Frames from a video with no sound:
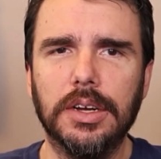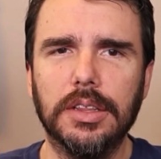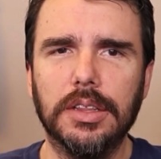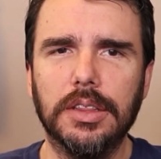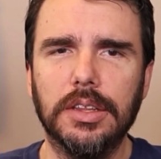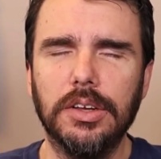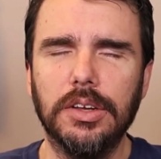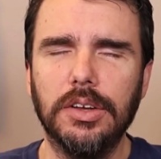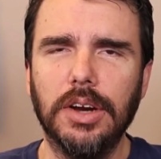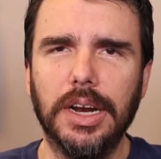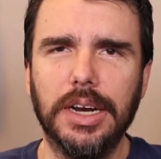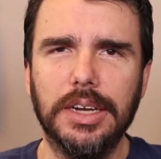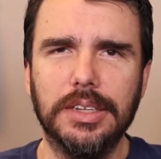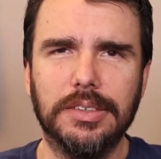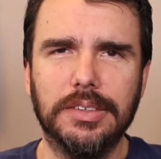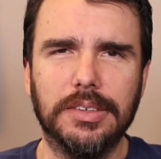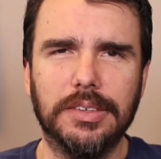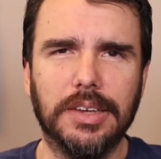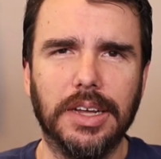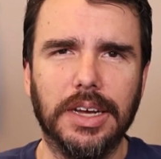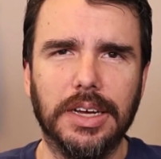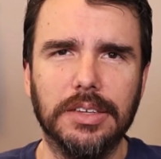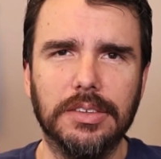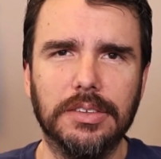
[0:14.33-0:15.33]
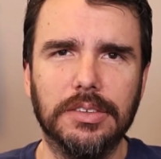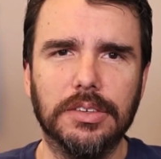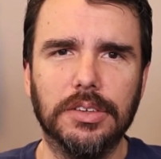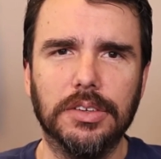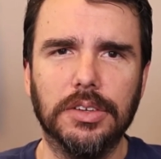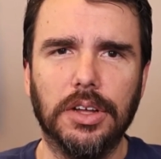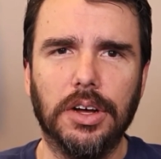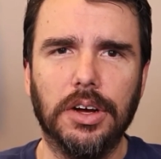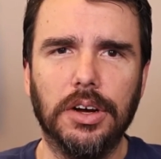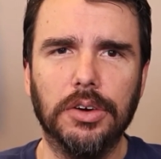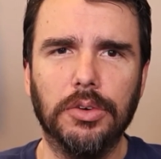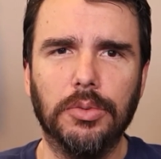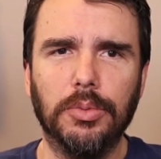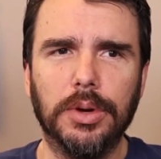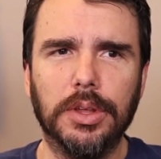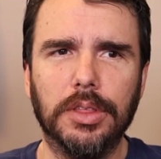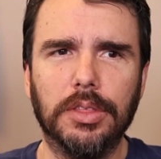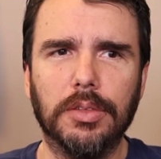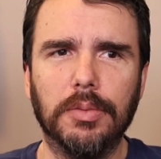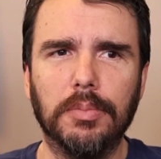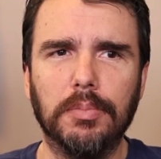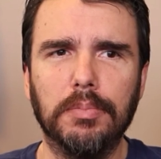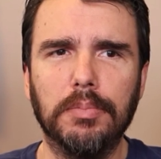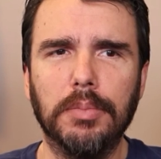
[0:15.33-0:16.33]
The United States, along
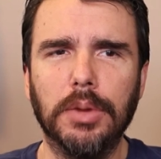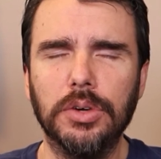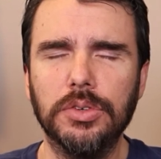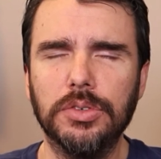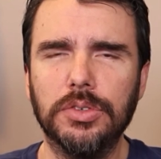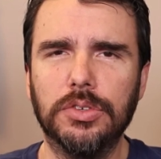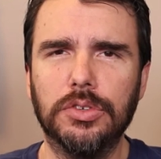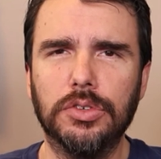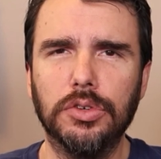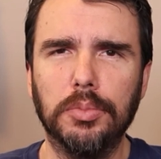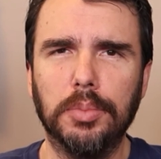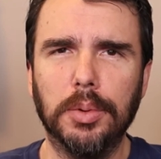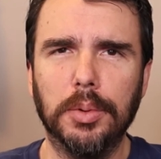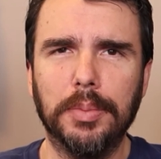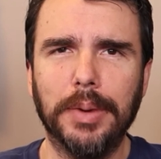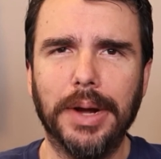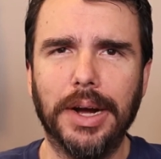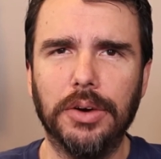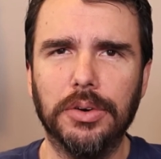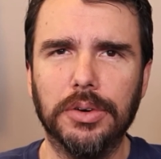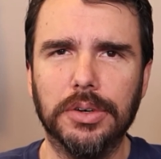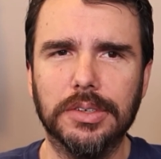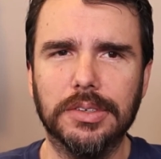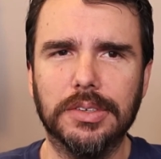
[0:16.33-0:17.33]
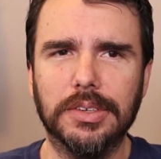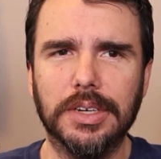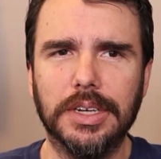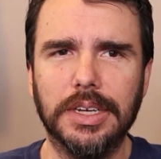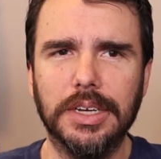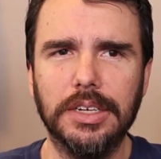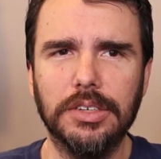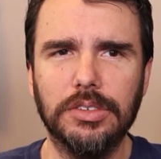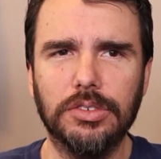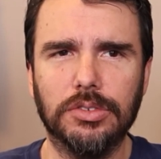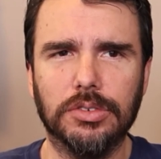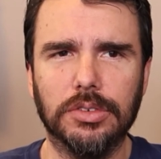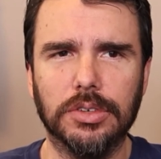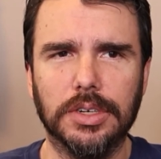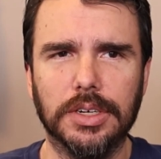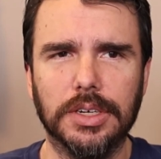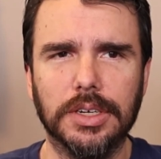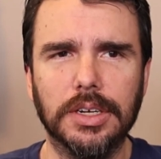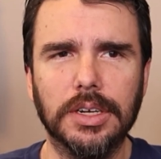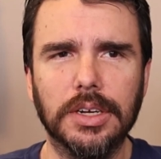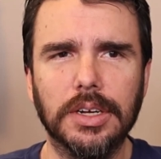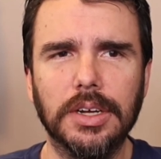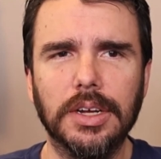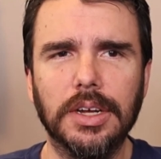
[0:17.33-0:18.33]
with most superpowers in
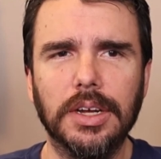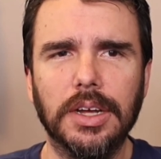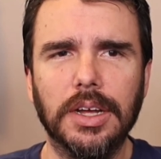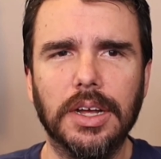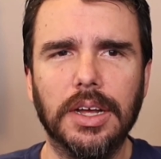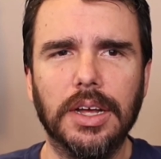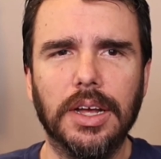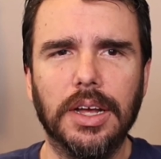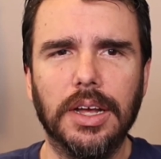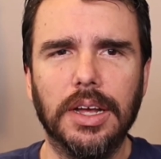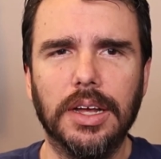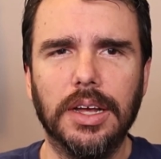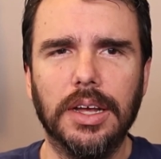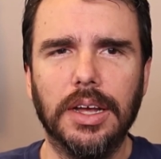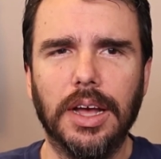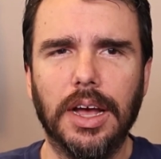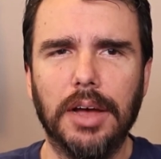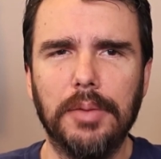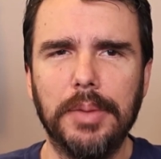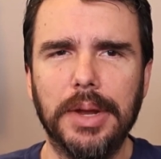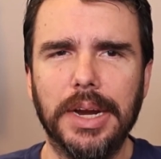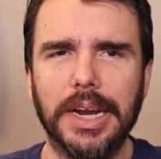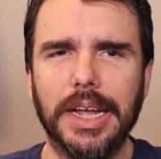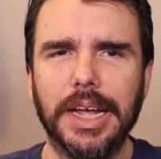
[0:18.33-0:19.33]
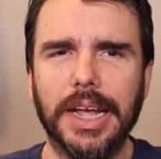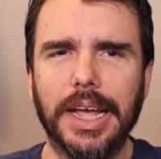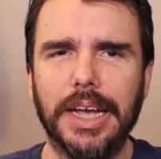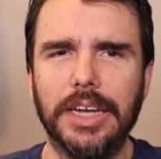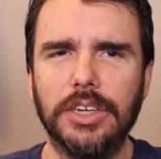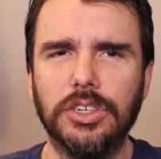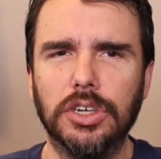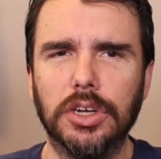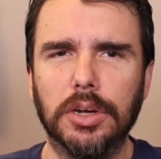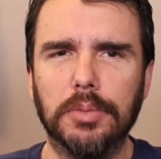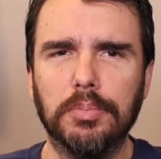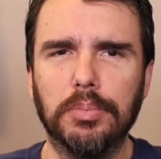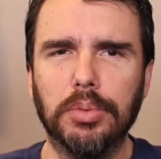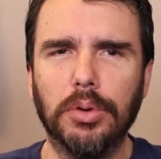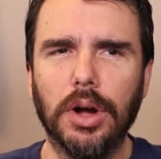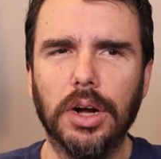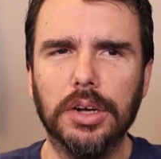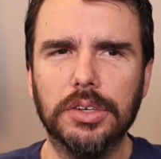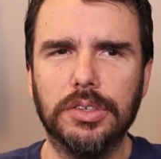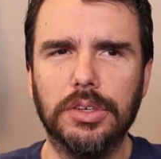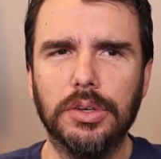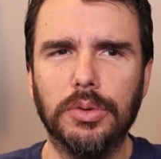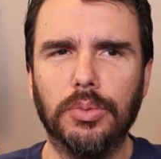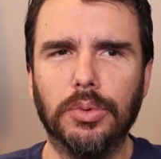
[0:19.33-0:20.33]
history, have been engaging in
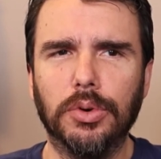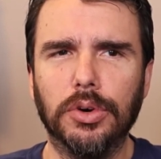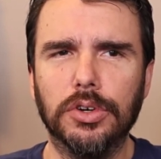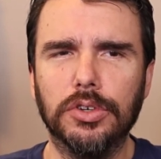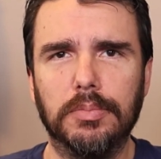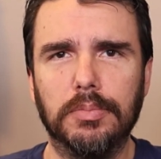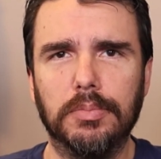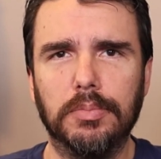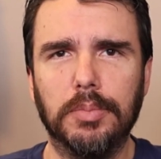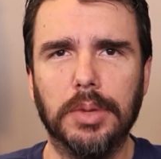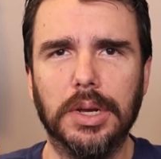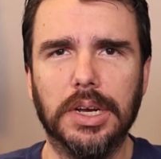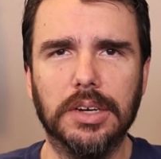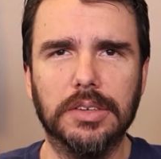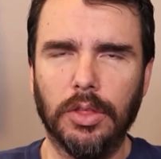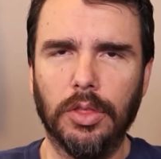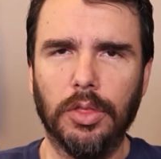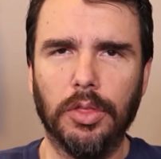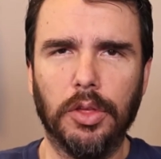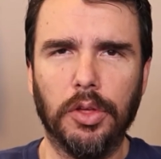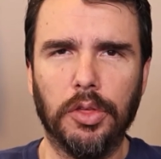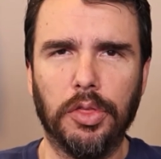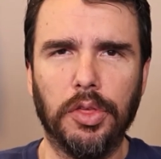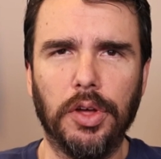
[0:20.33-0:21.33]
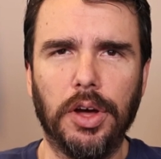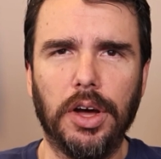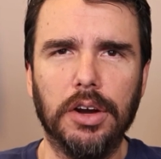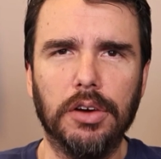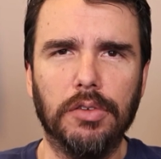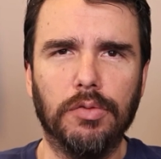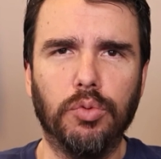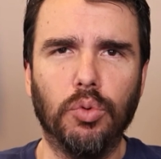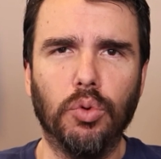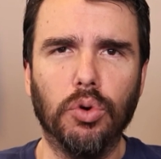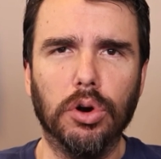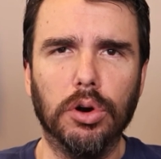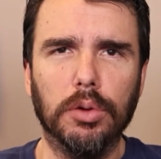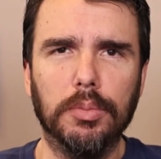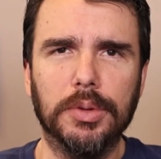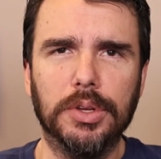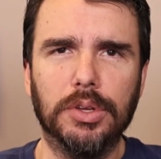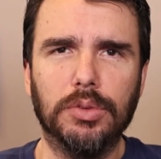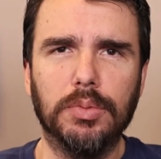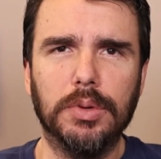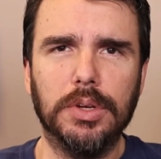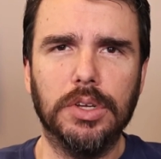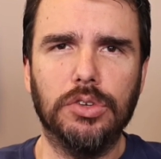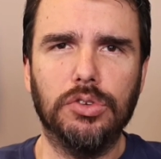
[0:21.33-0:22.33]
proxy wars because the thought of war
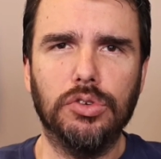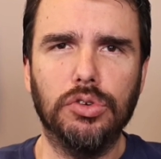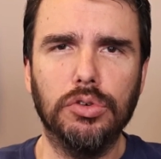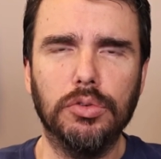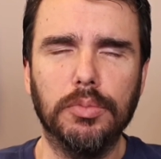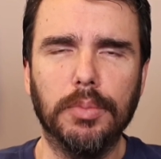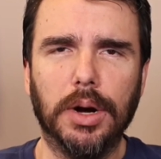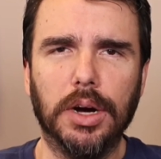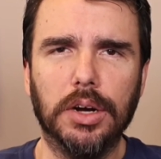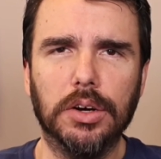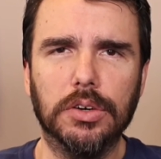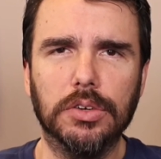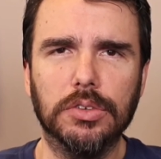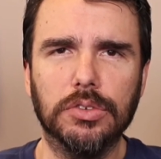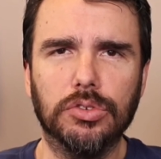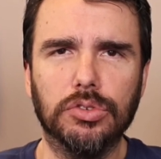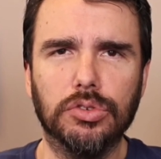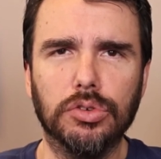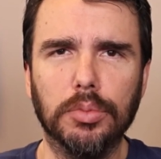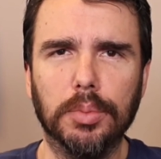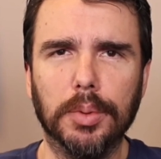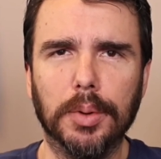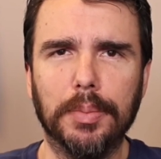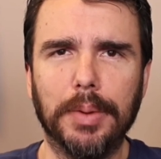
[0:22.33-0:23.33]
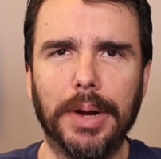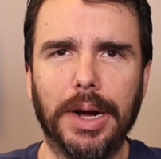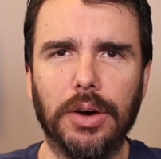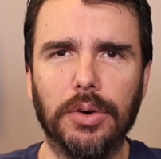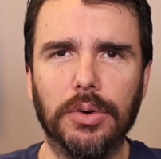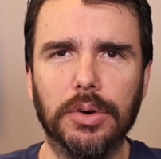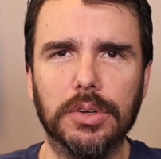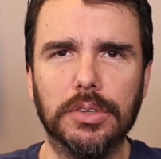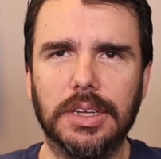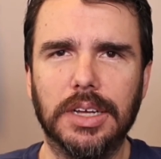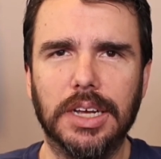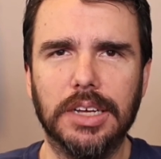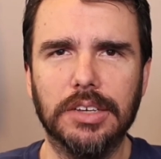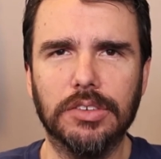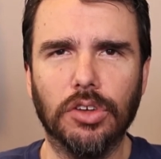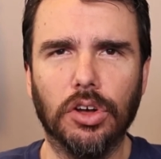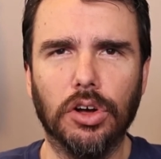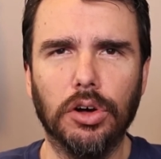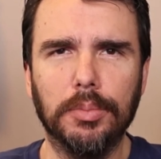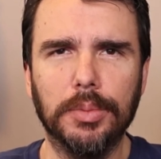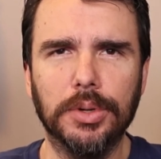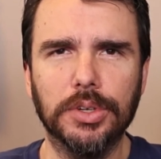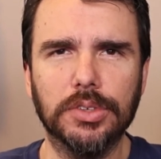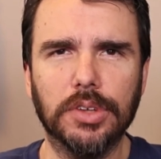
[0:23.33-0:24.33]
between two modern superpowers is
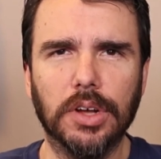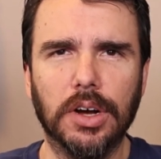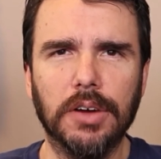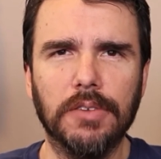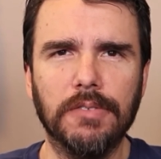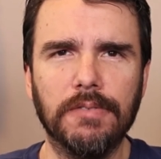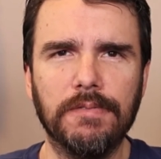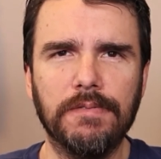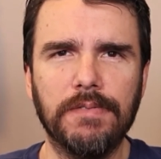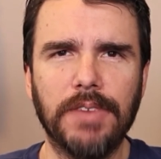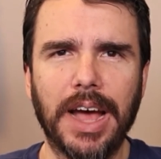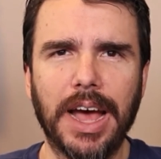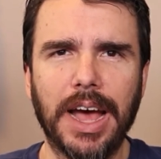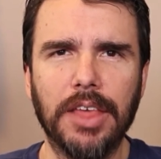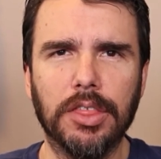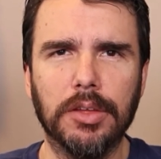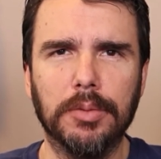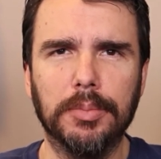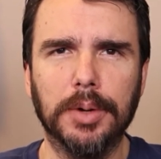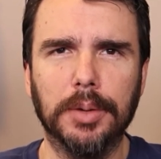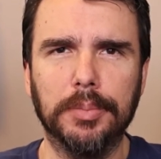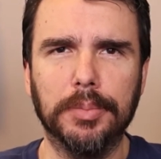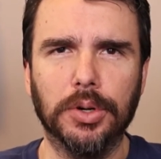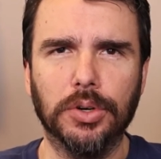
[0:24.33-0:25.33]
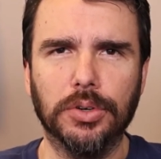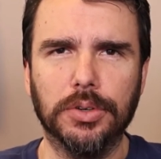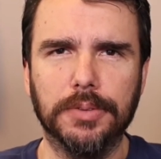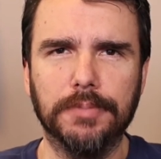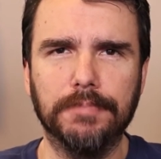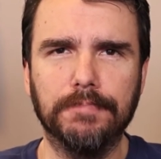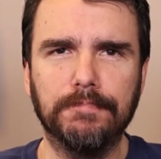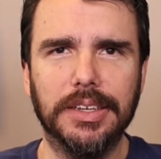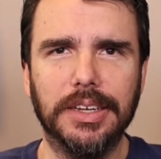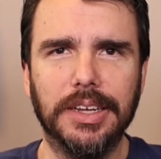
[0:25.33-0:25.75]
almost unfathomable.